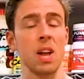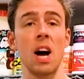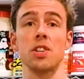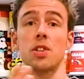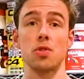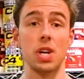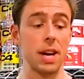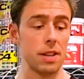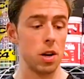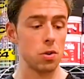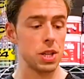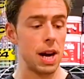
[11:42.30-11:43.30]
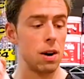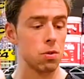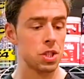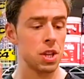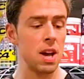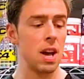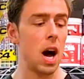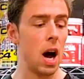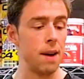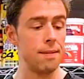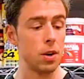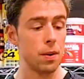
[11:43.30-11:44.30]
So check those out
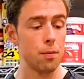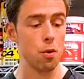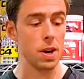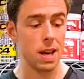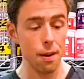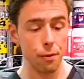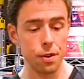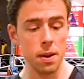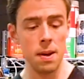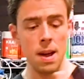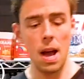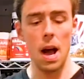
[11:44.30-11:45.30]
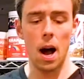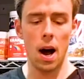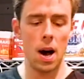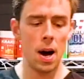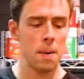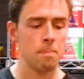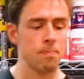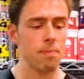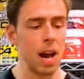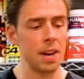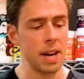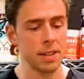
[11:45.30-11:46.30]
if you're looking for a gift. And
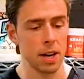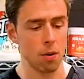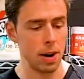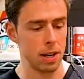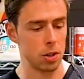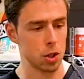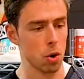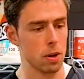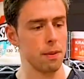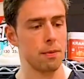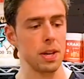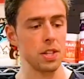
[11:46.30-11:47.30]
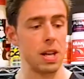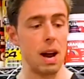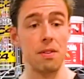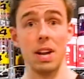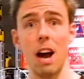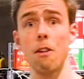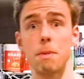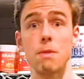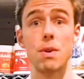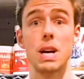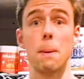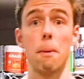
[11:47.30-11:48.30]
they're great little stocking fillers there, and they have been
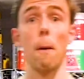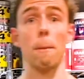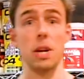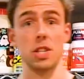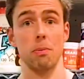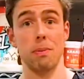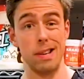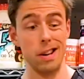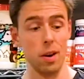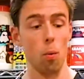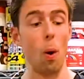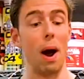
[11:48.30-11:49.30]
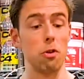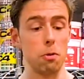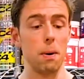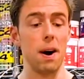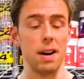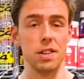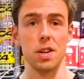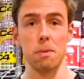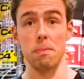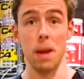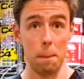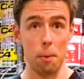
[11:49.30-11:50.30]
really popular, so I've been kind of wowed by it. So,
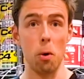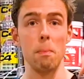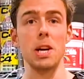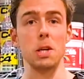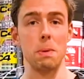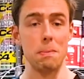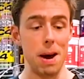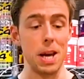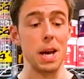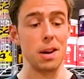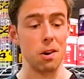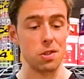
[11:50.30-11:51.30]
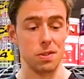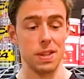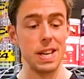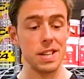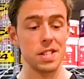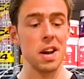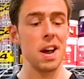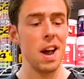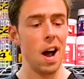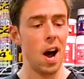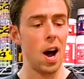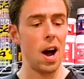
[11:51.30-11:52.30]
you know, poor Millie's been making lots of these,
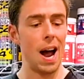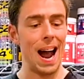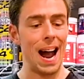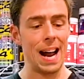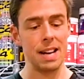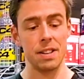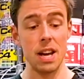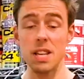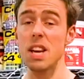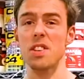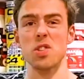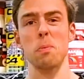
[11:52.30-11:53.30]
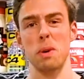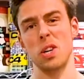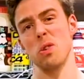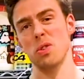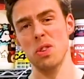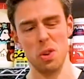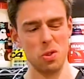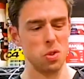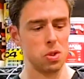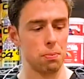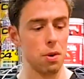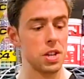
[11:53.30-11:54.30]
and they're super cute, so it's not too
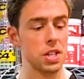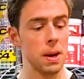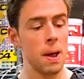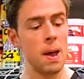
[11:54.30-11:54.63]
surprising.